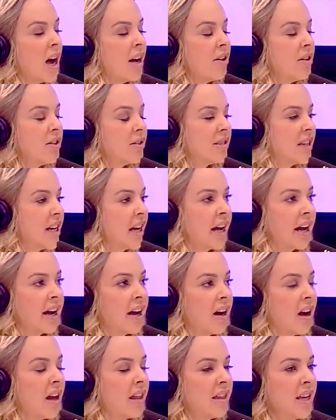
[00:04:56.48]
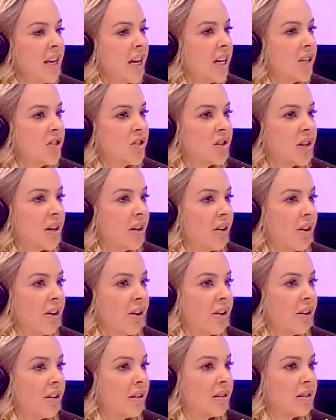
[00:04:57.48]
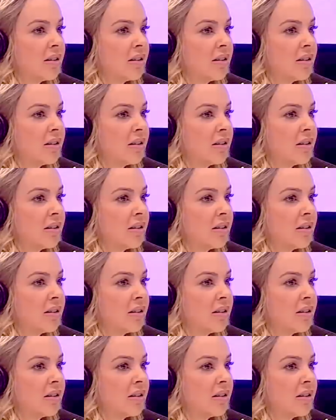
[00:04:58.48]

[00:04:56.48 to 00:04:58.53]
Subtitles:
I think each their own.